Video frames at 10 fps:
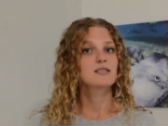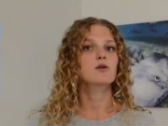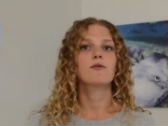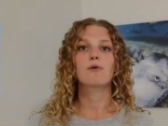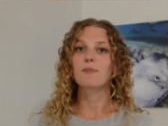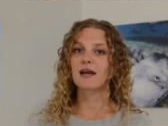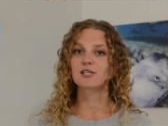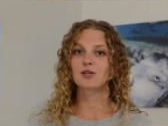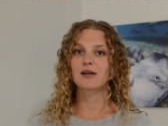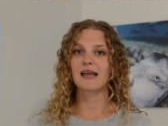So if we
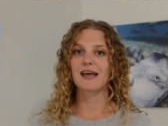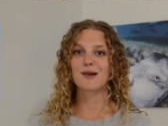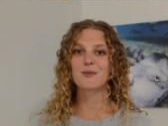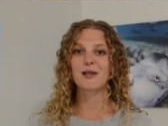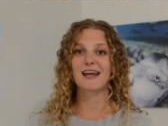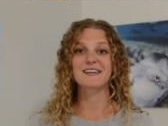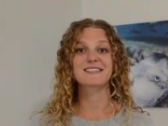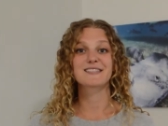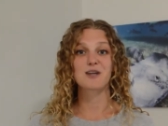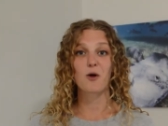picture an animal like a
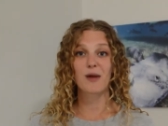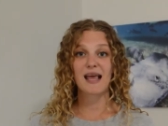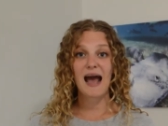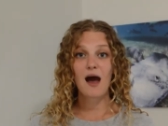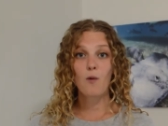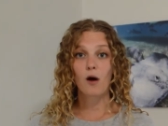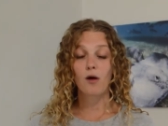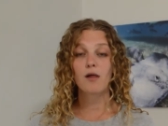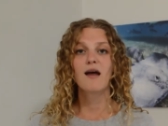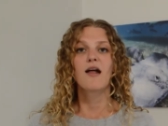snowy
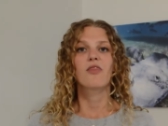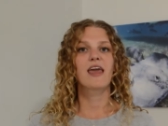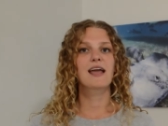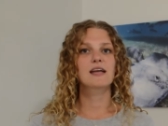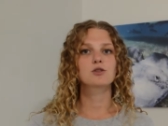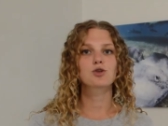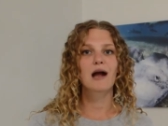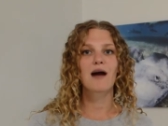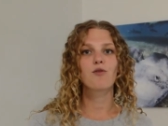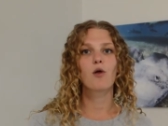owl, they can
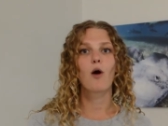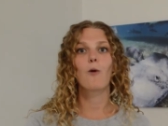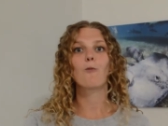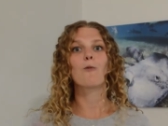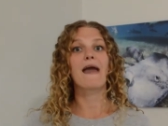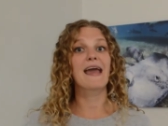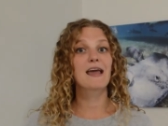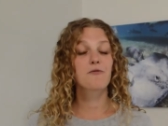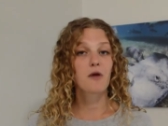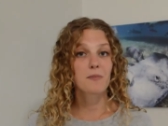travel
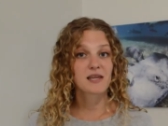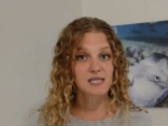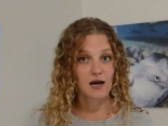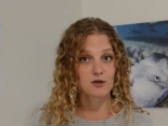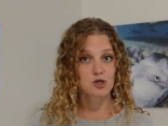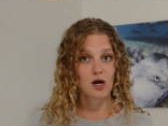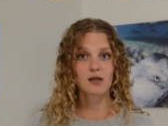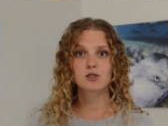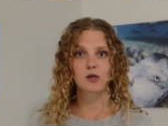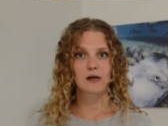away from the
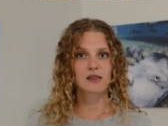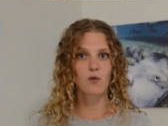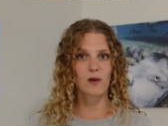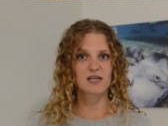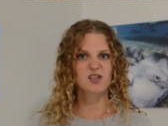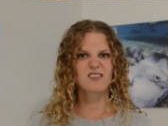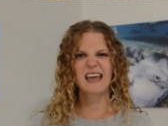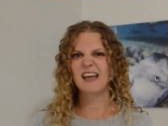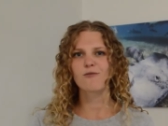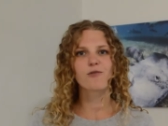tundra during the winter.
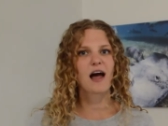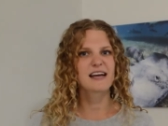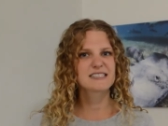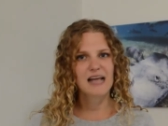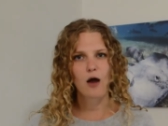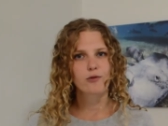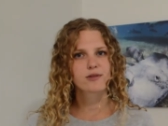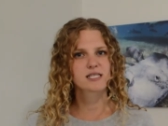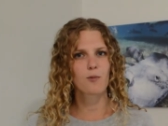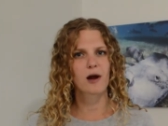They can fly
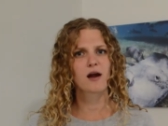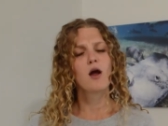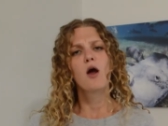south somewhere